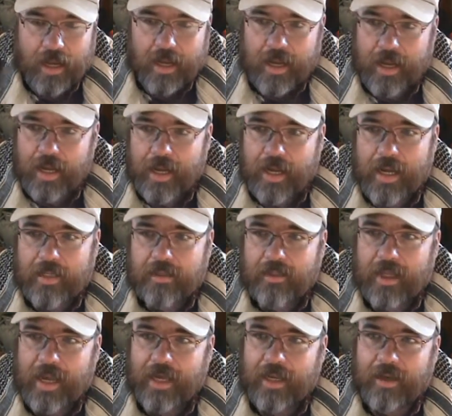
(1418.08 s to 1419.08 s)
it's
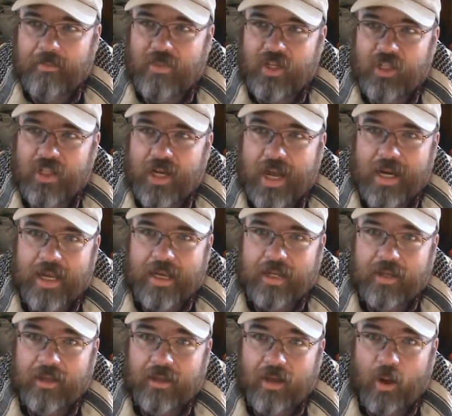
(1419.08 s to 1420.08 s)
like a
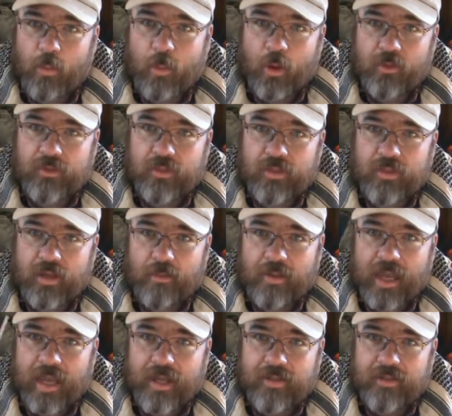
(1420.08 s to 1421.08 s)
machete almost in some
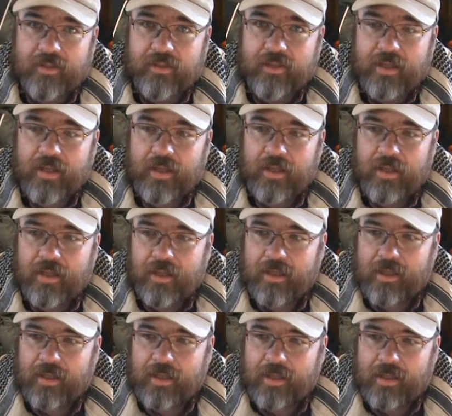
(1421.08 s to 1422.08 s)
cases.
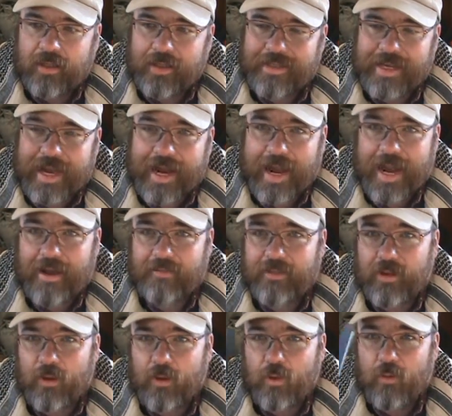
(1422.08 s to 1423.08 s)
Does it have
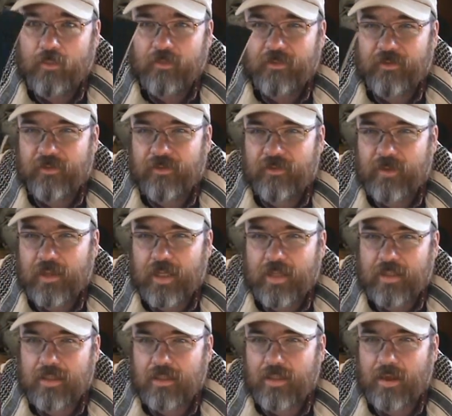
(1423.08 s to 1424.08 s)
the oomph
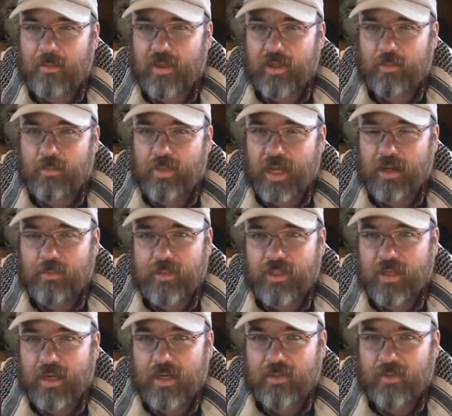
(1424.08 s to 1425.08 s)
that some of the bigger
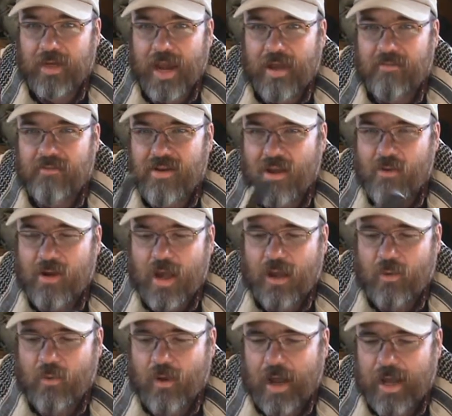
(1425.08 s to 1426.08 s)
machetes would have? No,
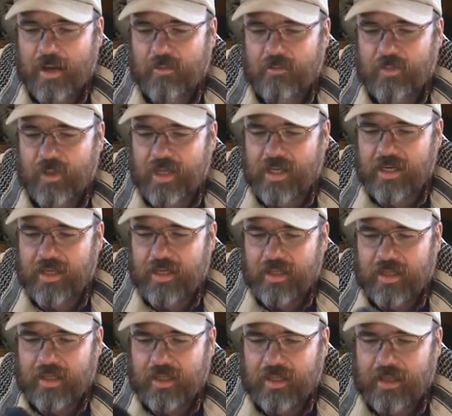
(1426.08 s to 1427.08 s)
not quite, but
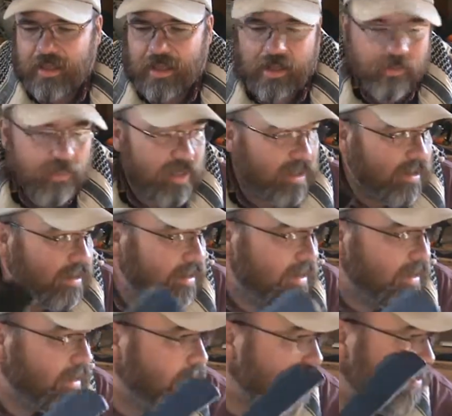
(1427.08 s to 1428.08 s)
I mean,
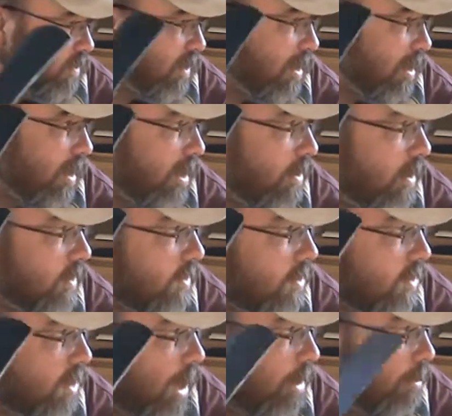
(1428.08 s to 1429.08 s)
one, I was
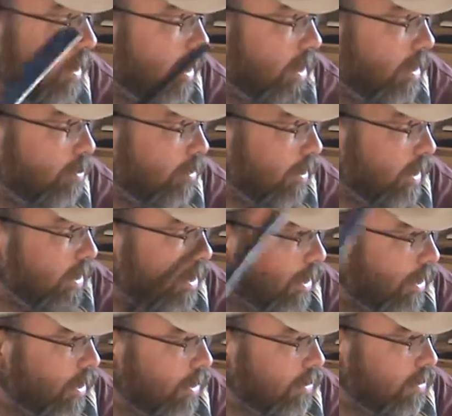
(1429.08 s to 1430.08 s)
chopping on a pretty
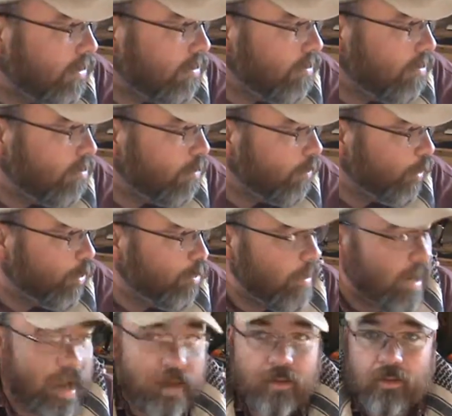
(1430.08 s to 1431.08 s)
hard broom
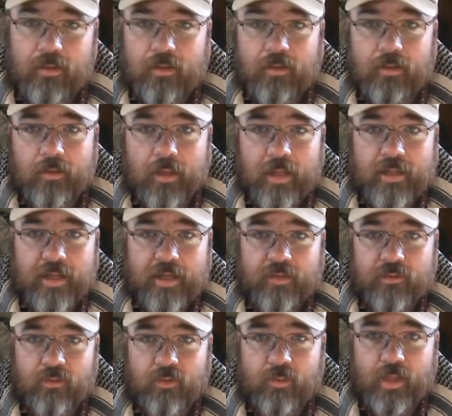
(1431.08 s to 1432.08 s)
handle. That
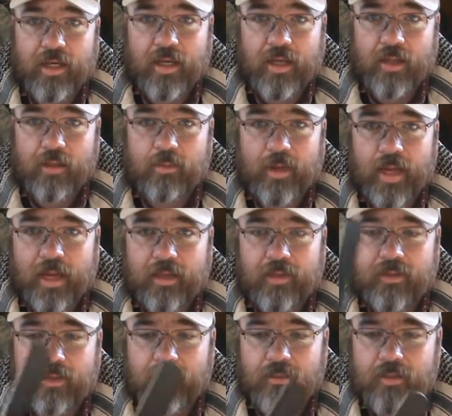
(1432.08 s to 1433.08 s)
thing's through been hell and back,
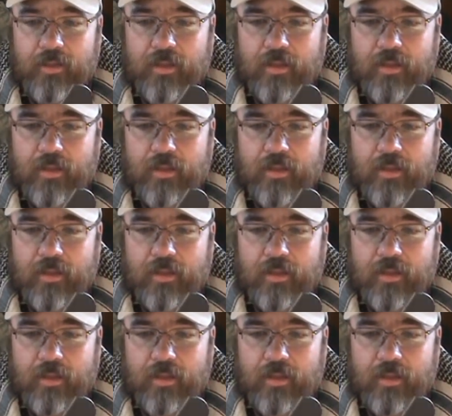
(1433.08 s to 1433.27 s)
so.